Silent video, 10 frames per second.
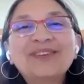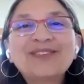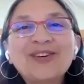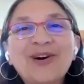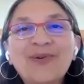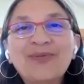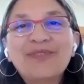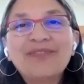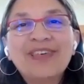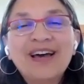So
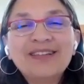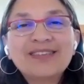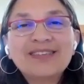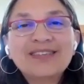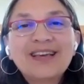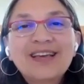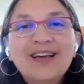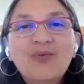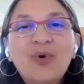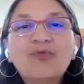that's
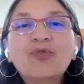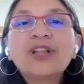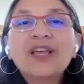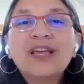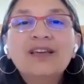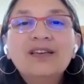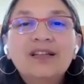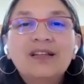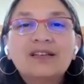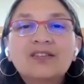what really
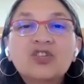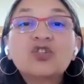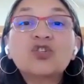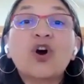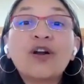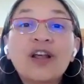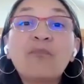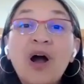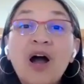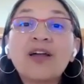started
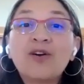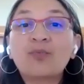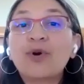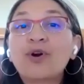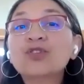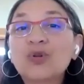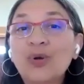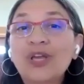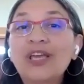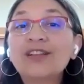my own
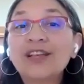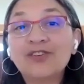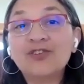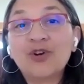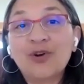personal healing